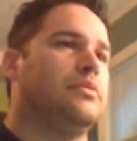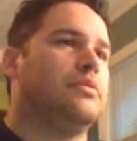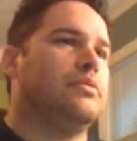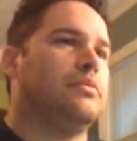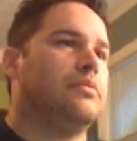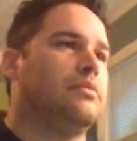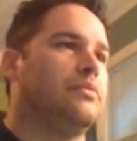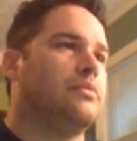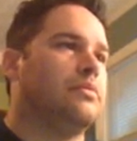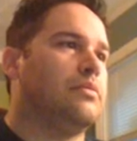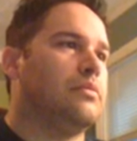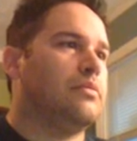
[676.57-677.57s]

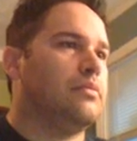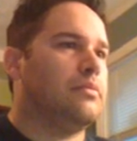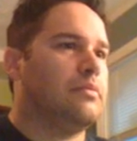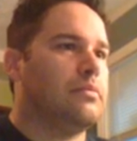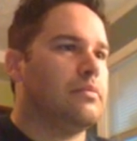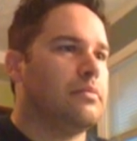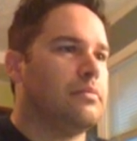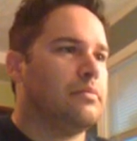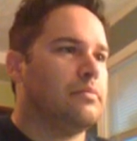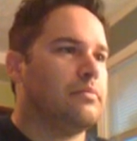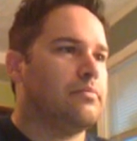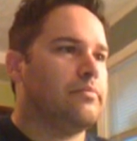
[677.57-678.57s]

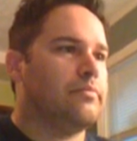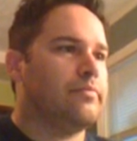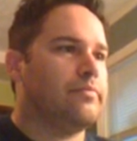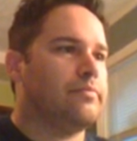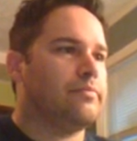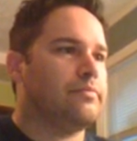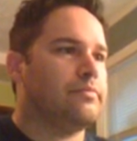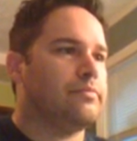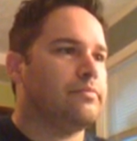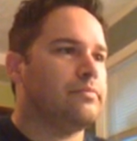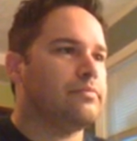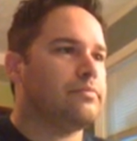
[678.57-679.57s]

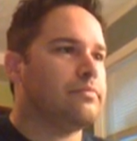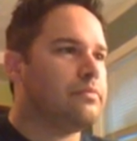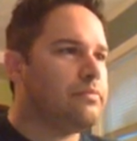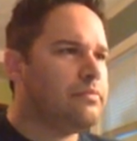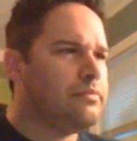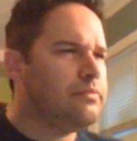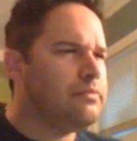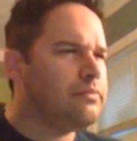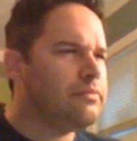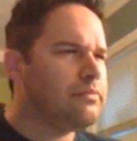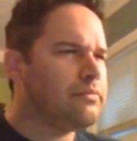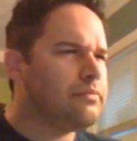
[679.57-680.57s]

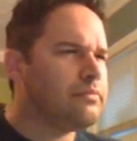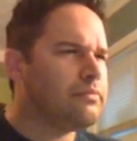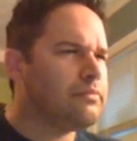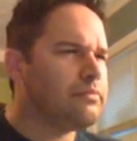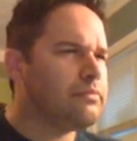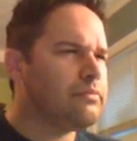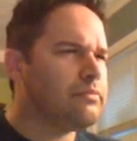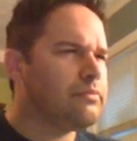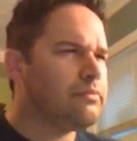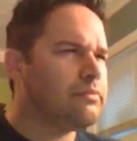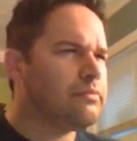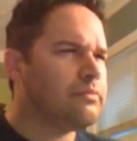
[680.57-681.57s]

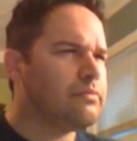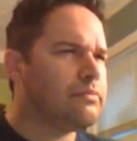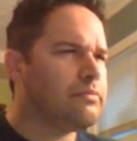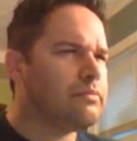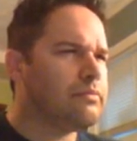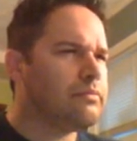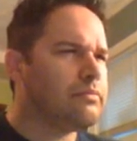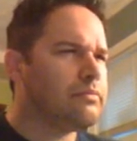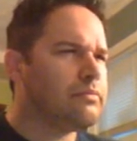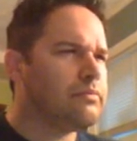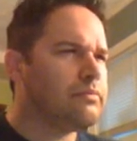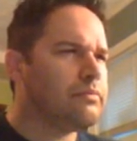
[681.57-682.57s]

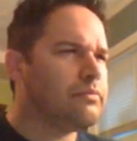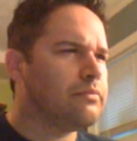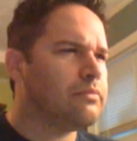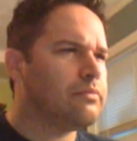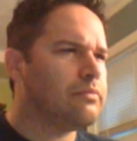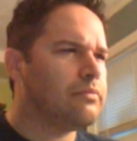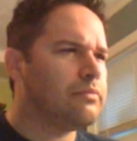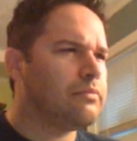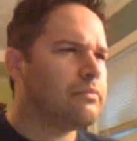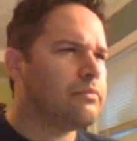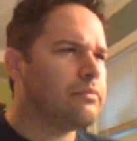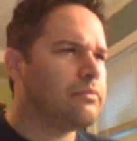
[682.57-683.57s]

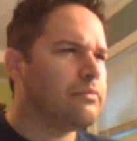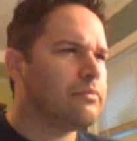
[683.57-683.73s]
Nobody speaks.